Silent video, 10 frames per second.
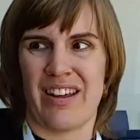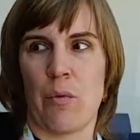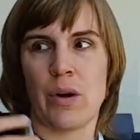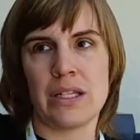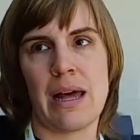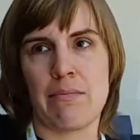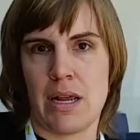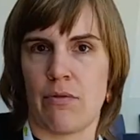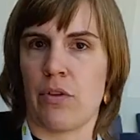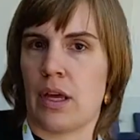Like, what does that
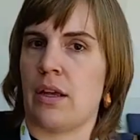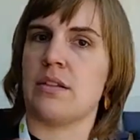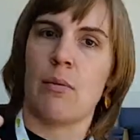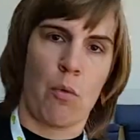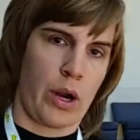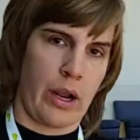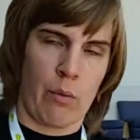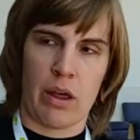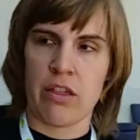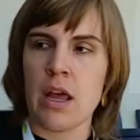mean for the kids I'm working
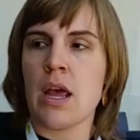with?